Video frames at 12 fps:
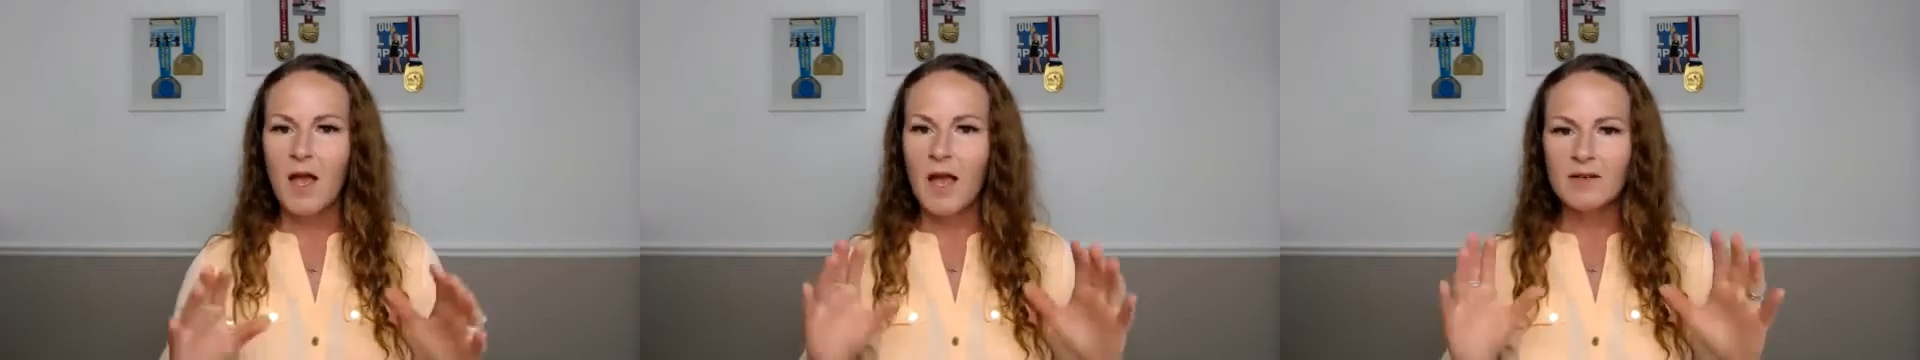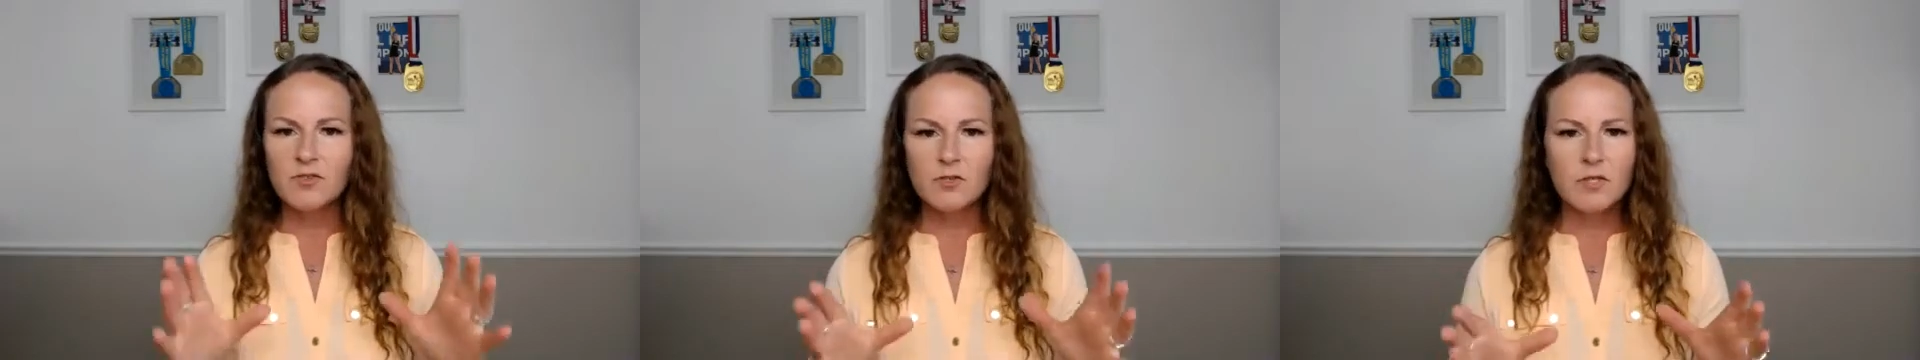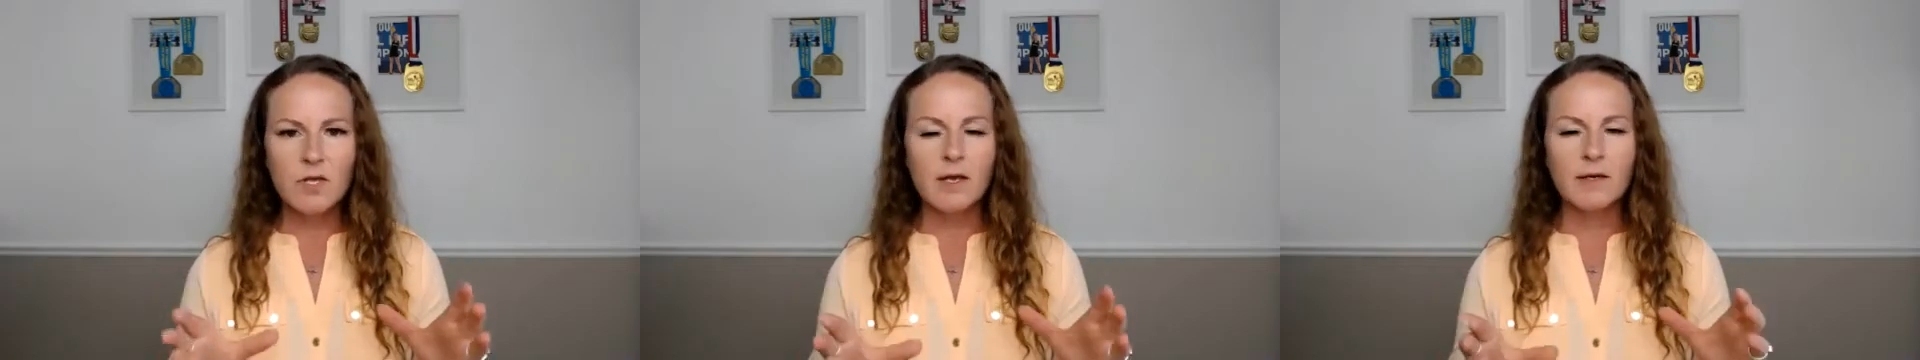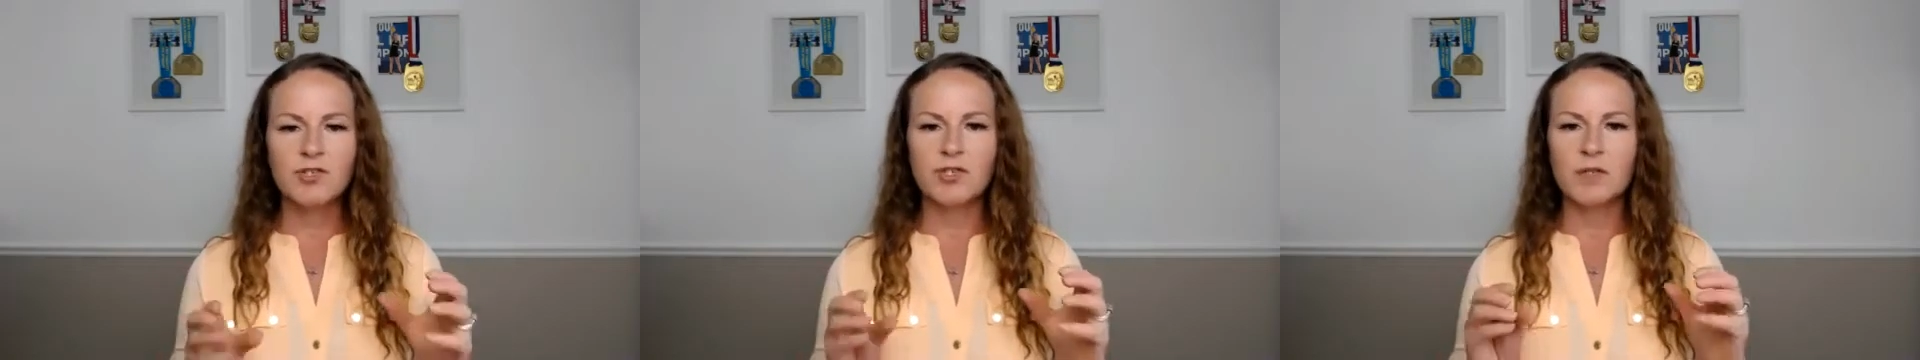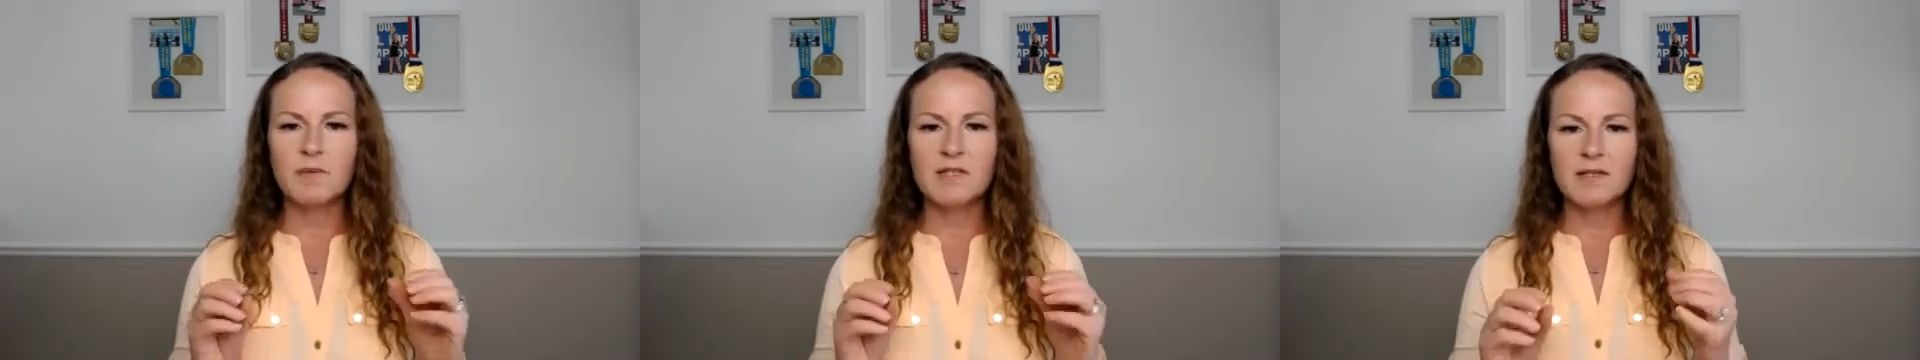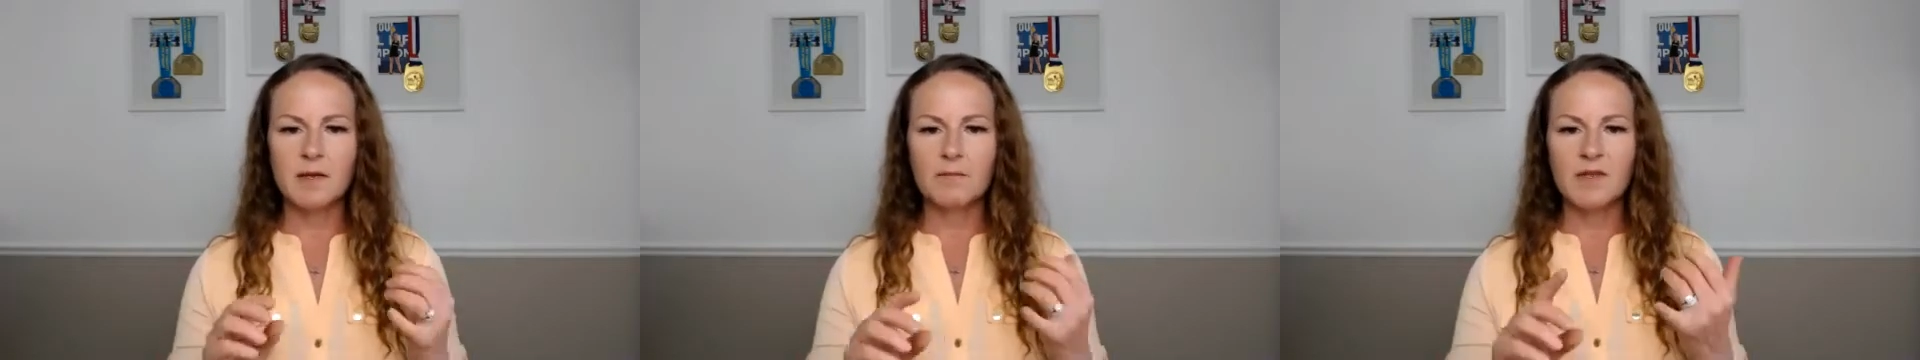Exercise should be
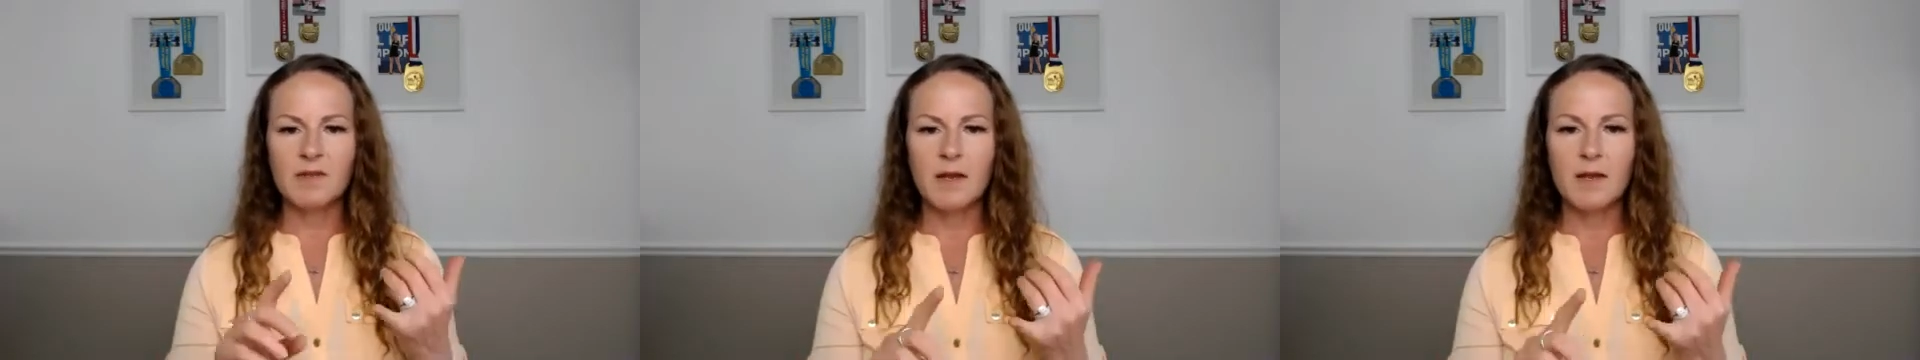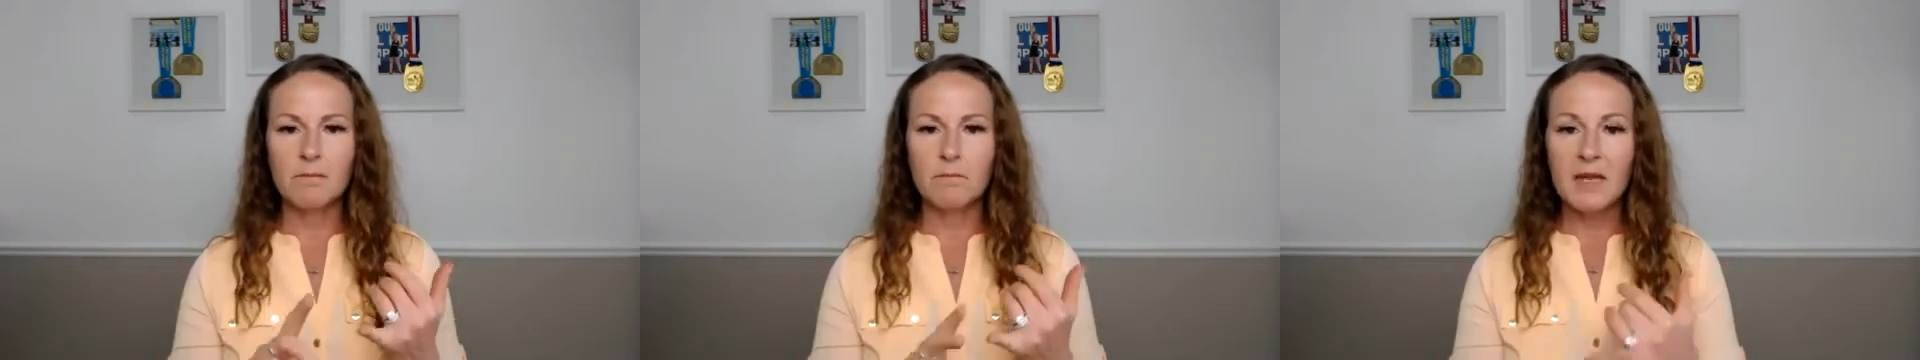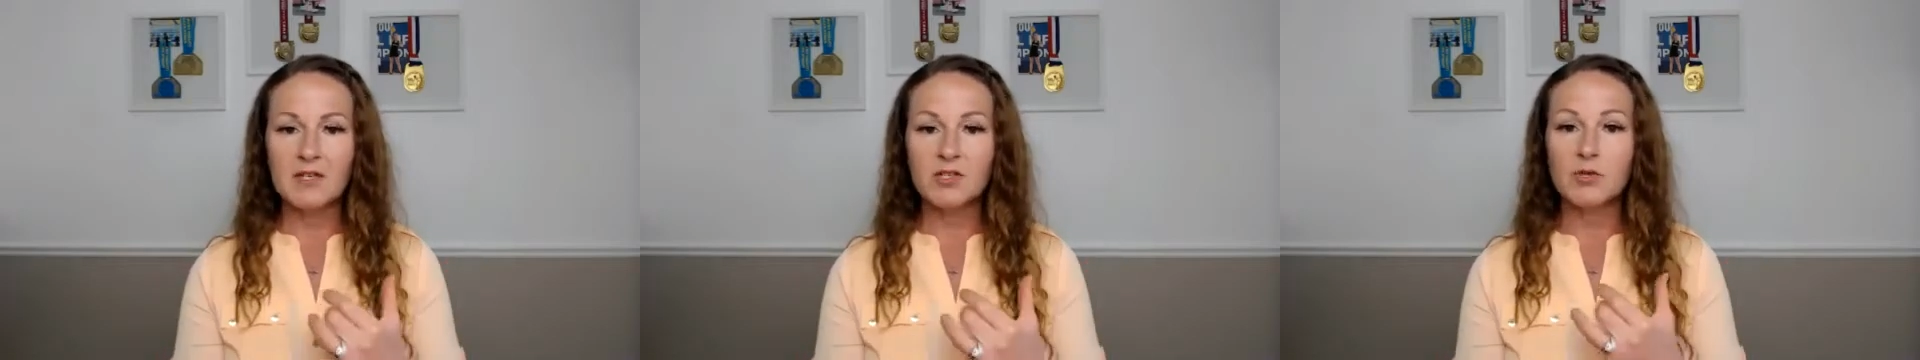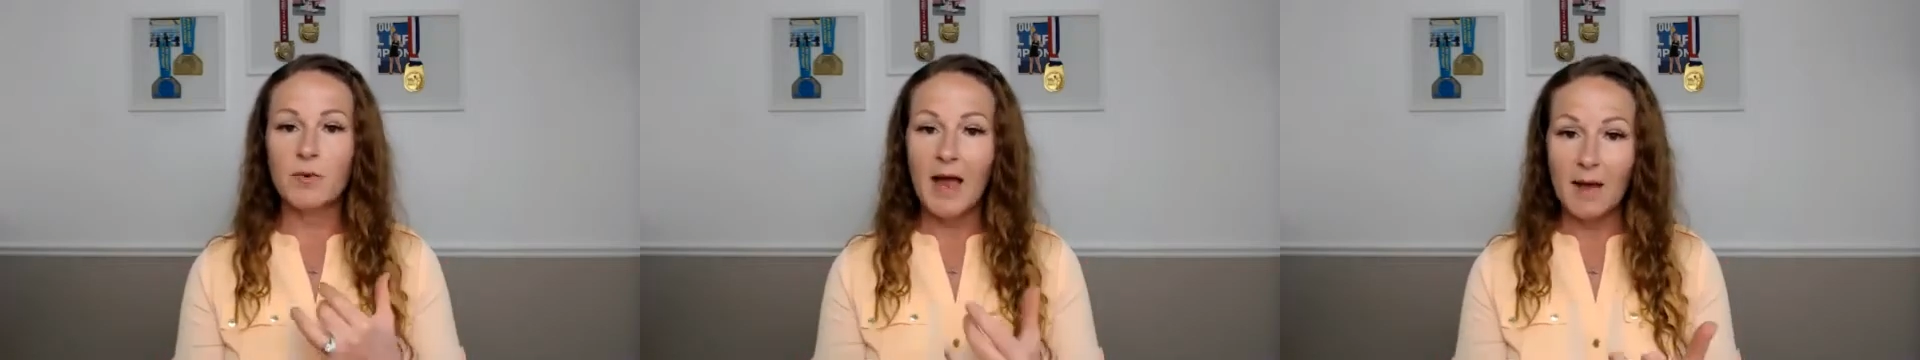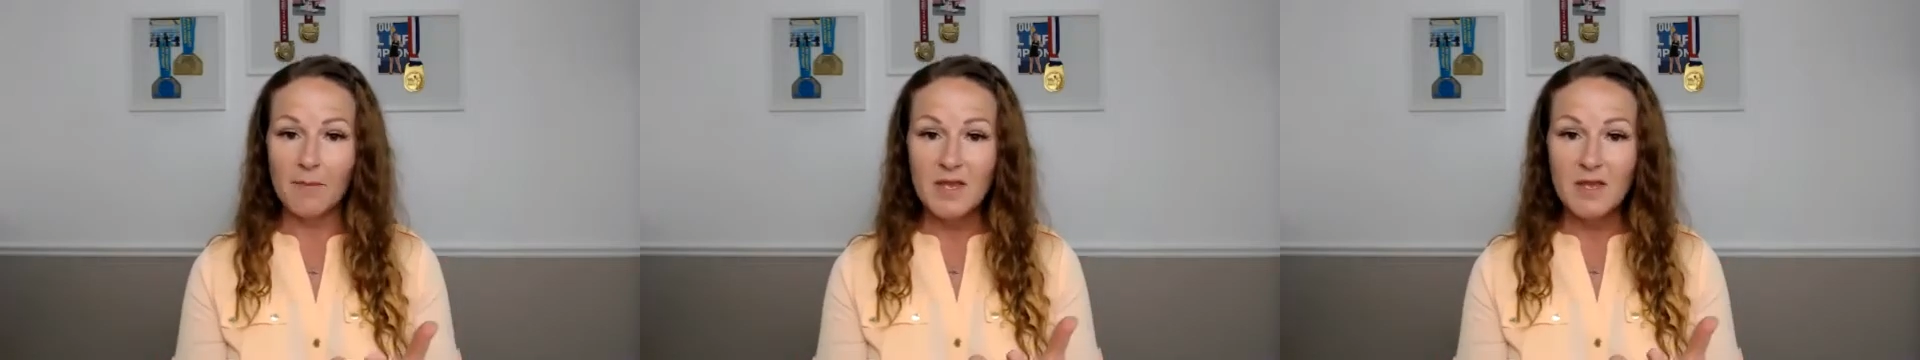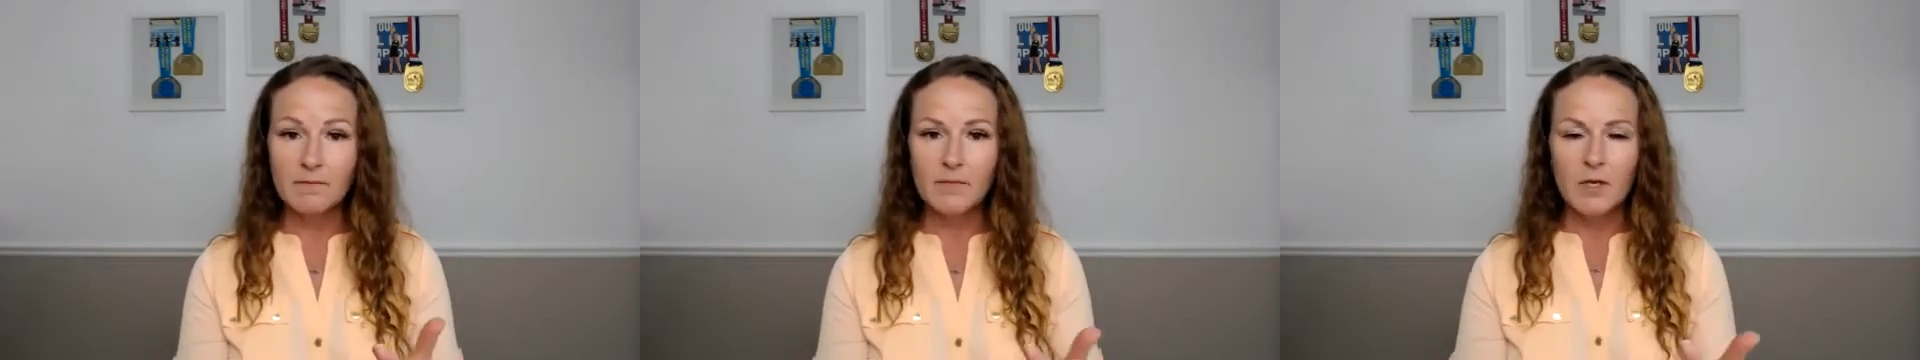something that makes you happy,